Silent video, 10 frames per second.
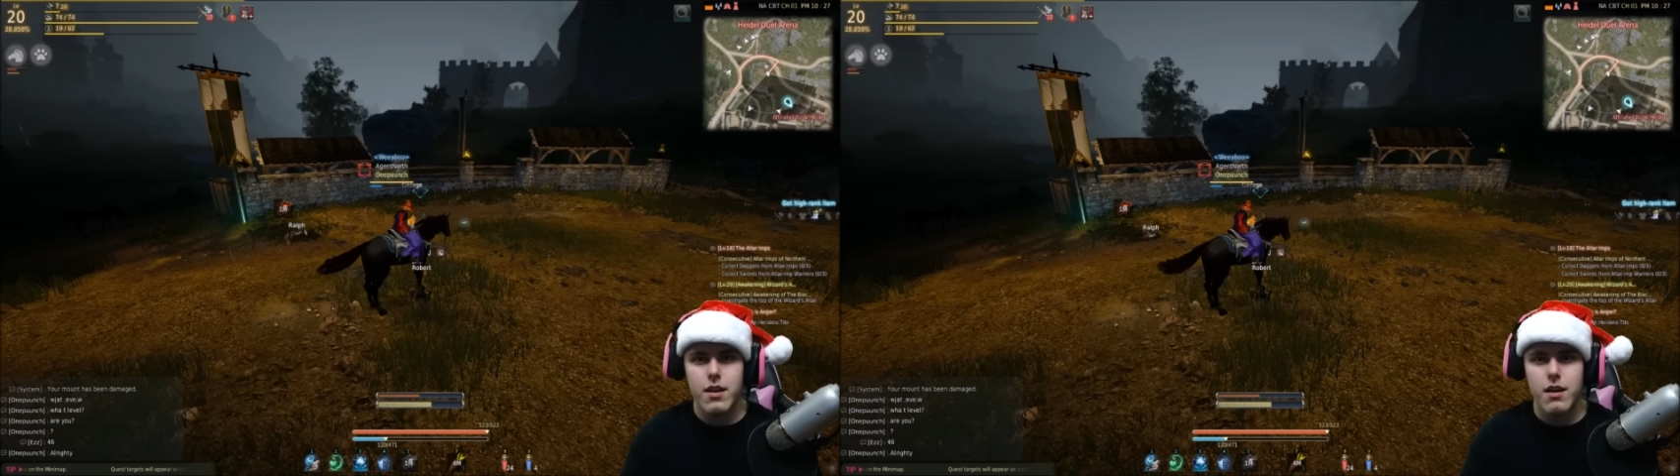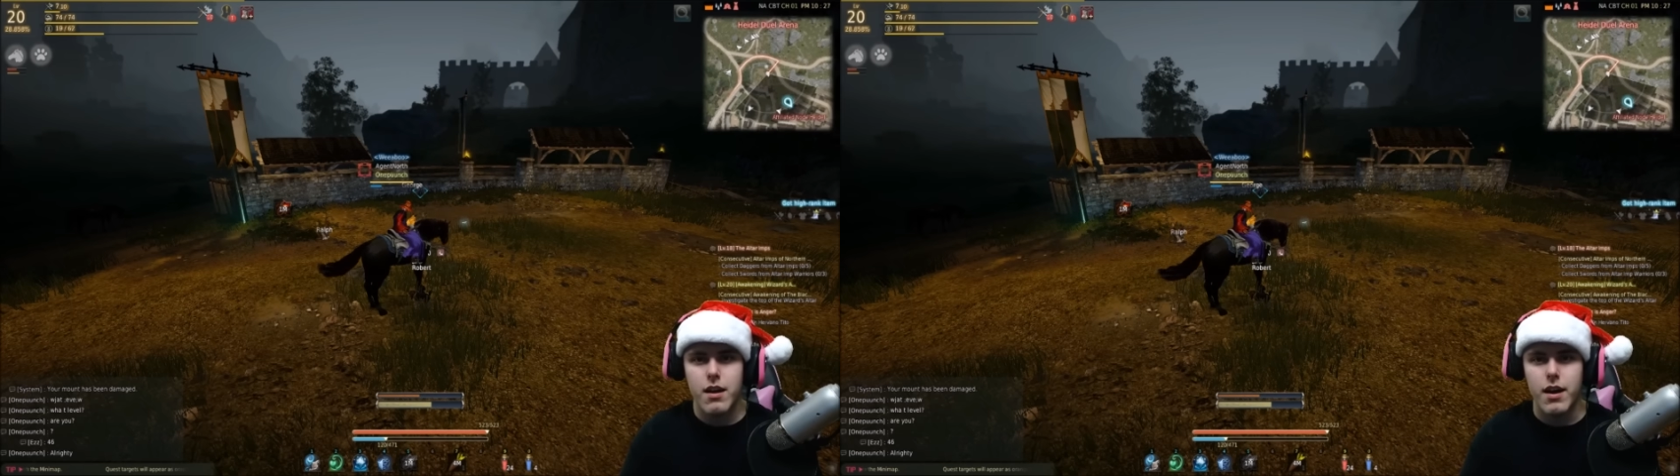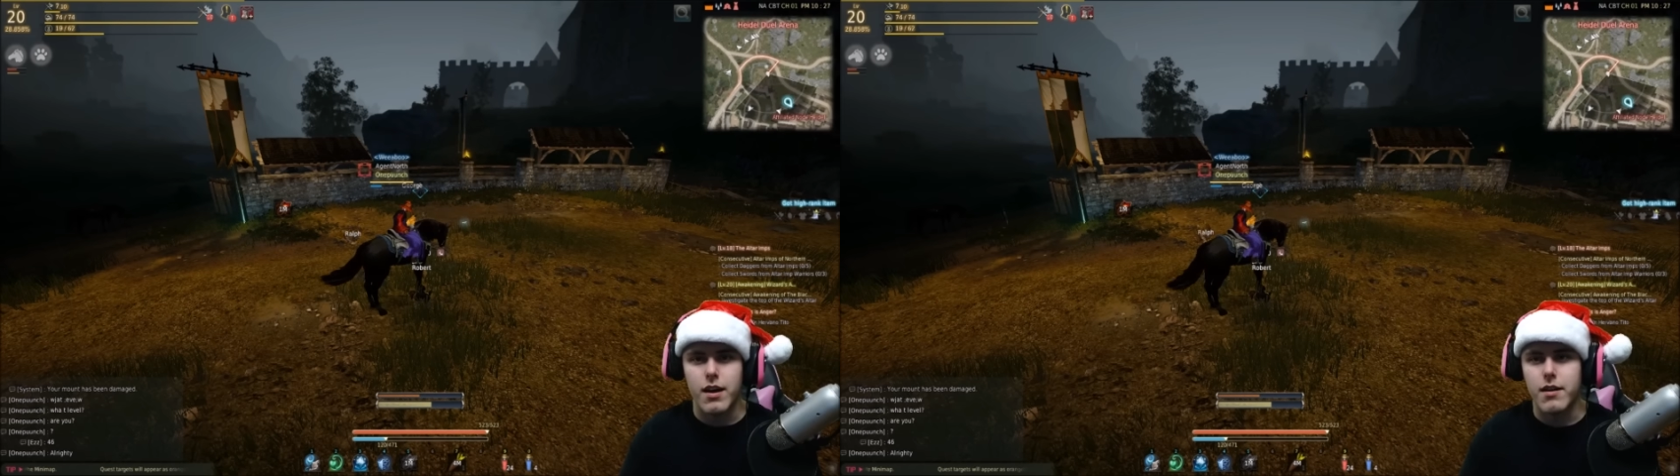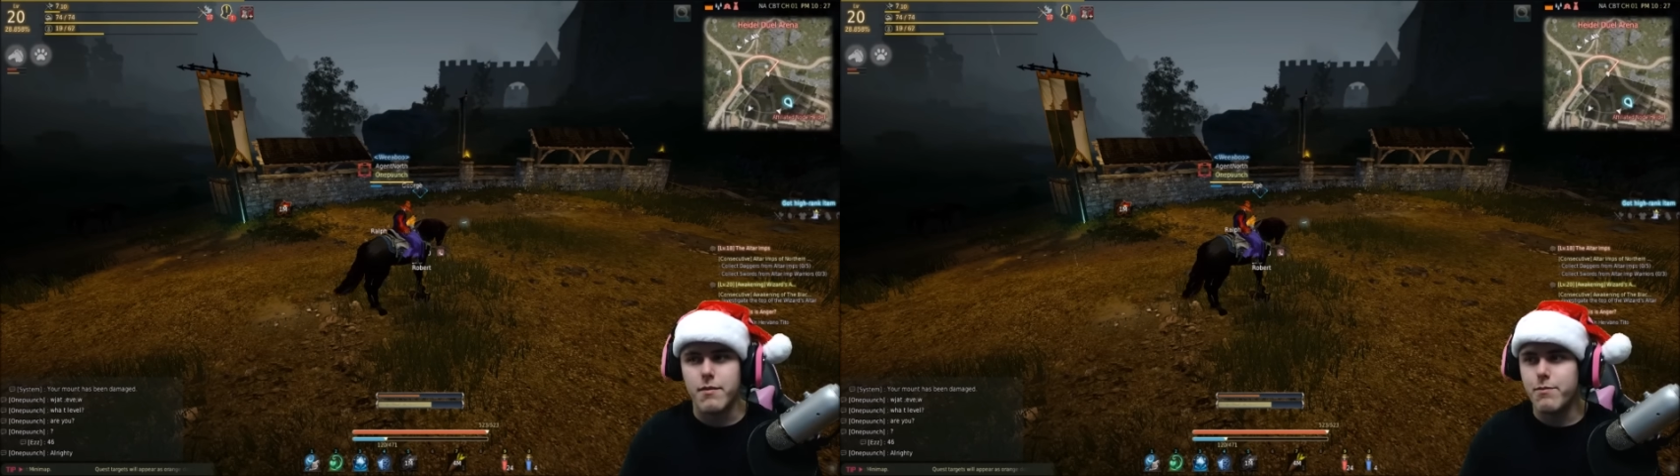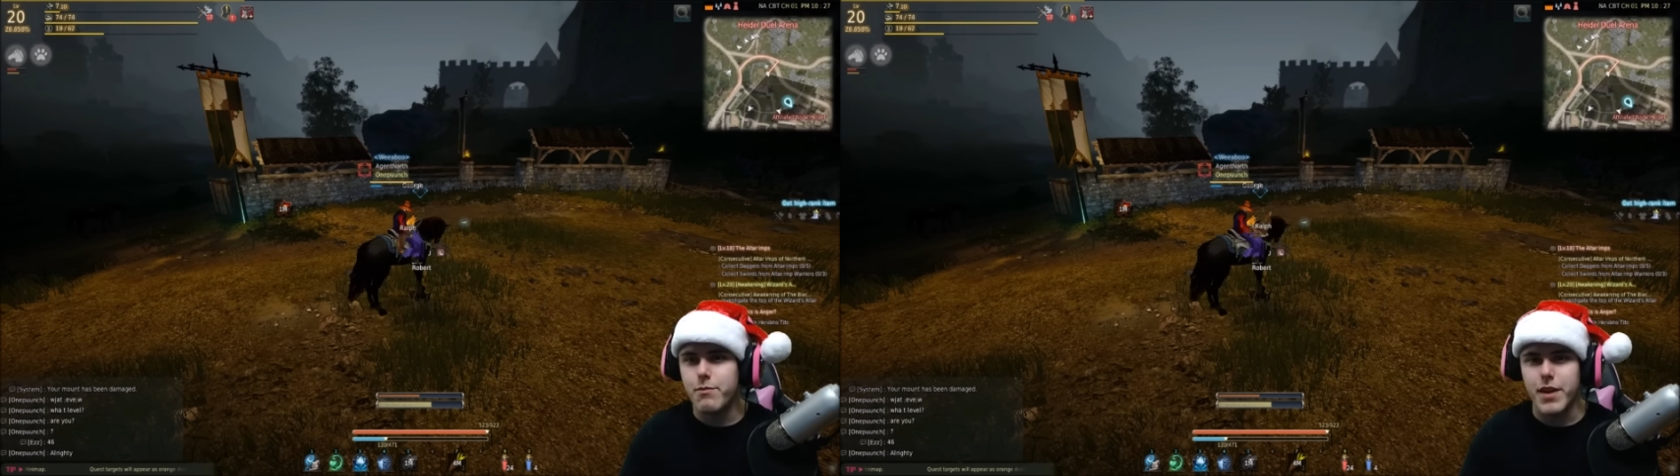Uh,
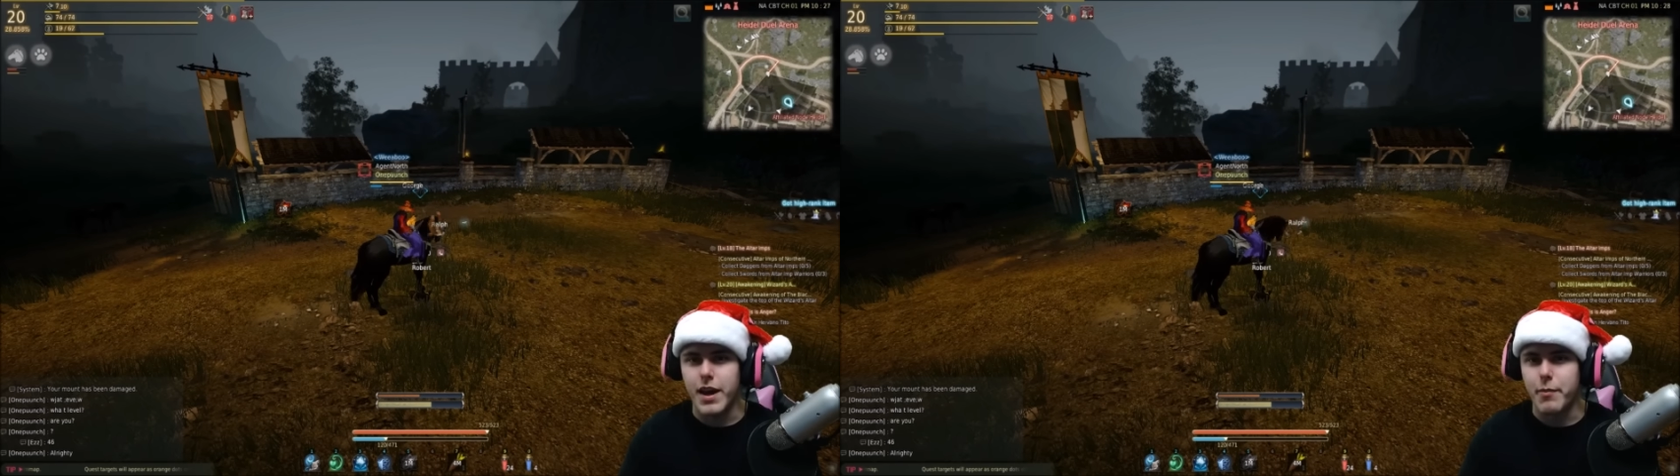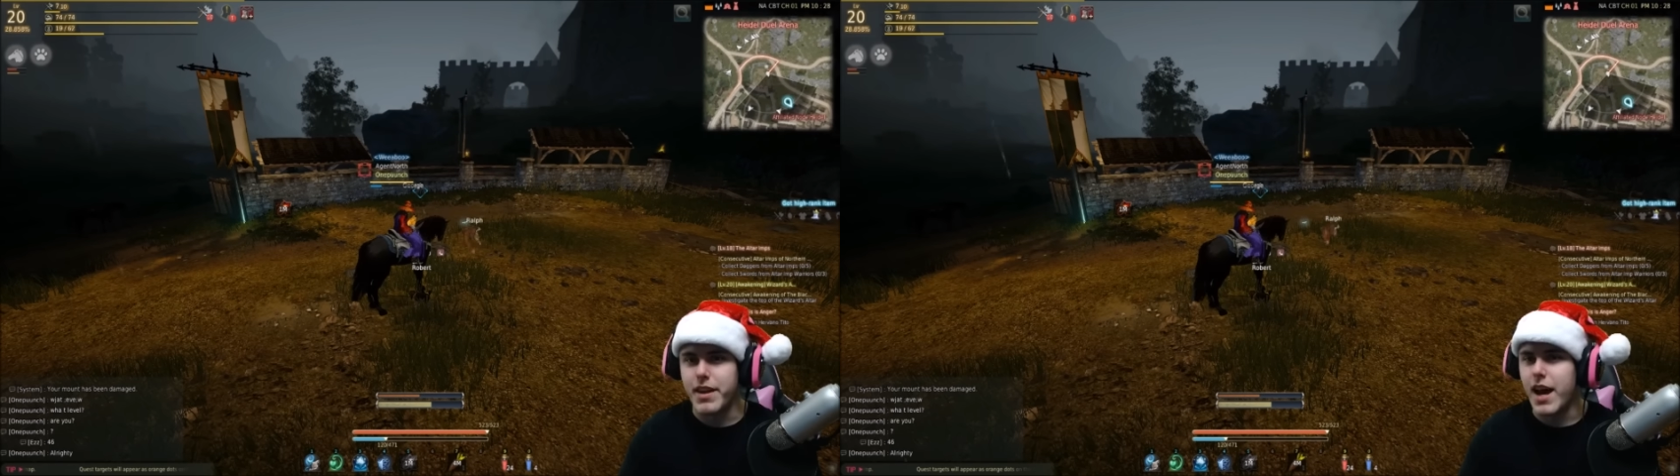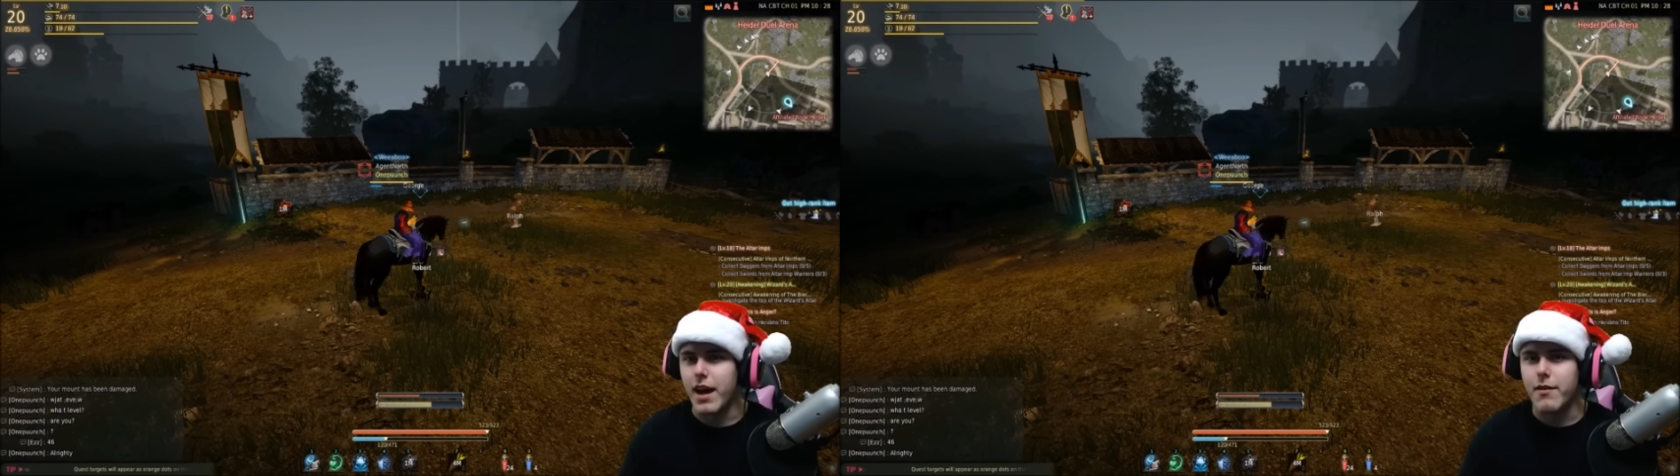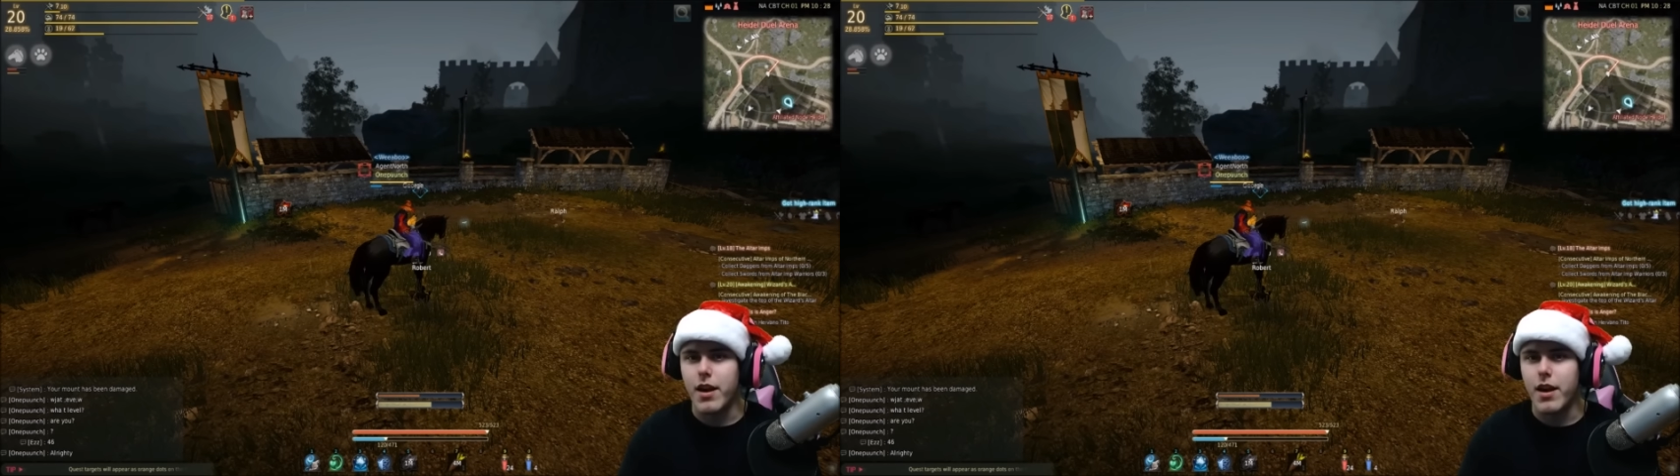yeah, but yeah,